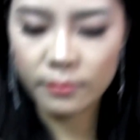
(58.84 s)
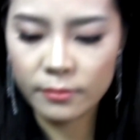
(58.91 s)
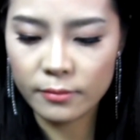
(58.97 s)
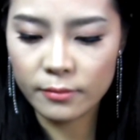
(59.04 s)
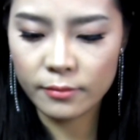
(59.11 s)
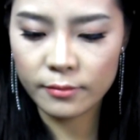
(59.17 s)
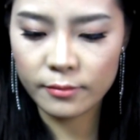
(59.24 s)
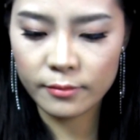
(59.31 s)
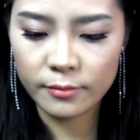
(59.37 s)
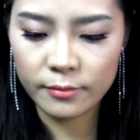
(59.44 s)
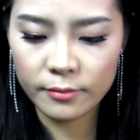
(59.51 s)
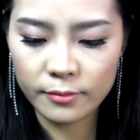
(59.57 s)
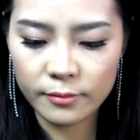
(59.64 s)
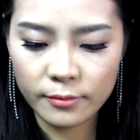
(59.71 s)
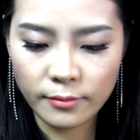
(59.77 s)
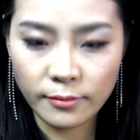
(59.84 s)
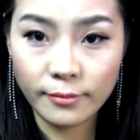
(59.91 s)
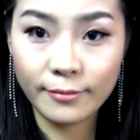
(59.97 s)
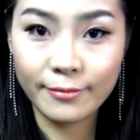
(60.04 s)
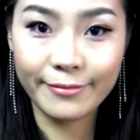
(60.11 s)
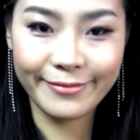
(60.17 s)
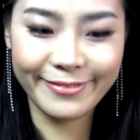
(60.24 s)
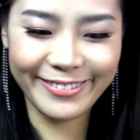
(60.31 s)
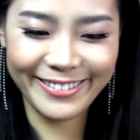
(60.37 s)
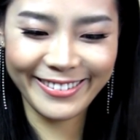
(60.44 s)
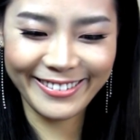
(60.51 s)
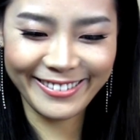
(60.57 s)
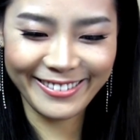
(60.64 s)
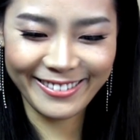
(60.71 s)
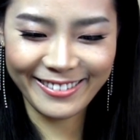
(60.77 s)

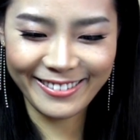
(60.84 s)
No one is speaking in this clip.